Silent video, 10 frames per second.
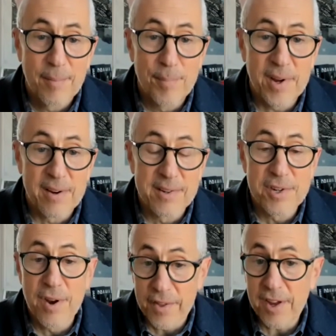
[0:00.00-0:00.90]
because
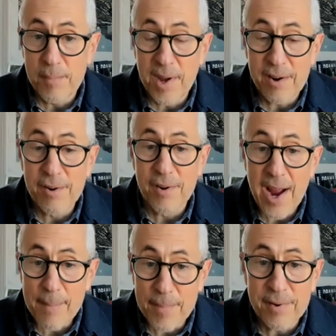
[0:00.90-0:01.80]
nothing made her
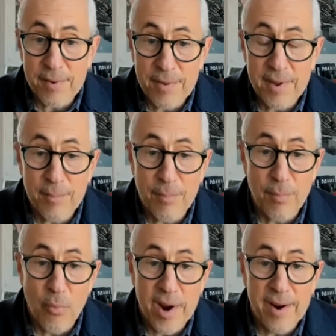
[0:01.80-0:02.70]
happier than
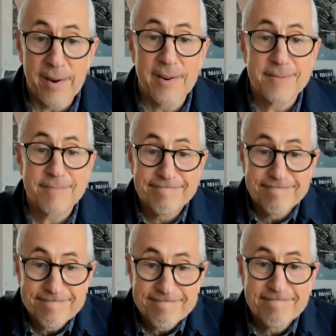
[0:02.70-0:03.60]
when
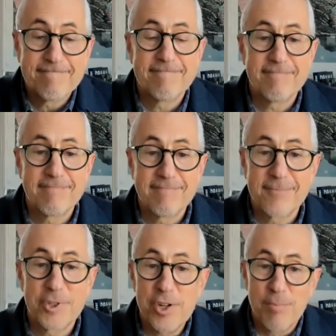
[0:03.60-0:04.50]

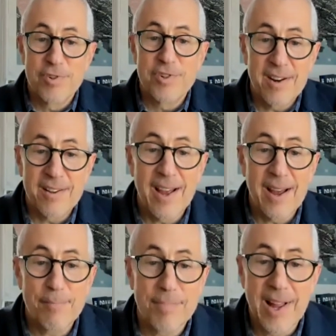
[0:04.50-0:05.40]
she presented
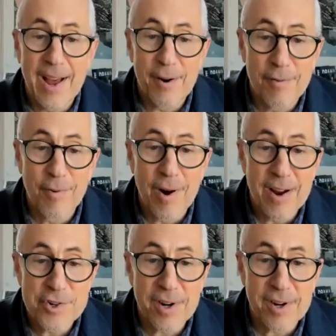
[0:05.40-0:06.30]
that platter of fried
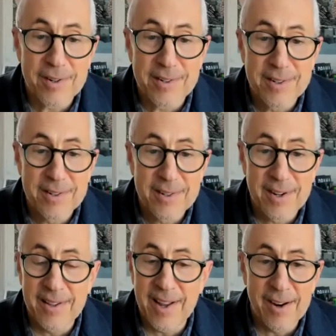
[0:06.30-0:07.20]
chicken
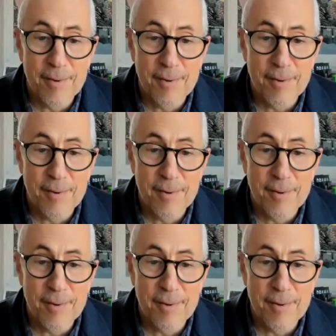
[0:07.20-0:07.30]
and that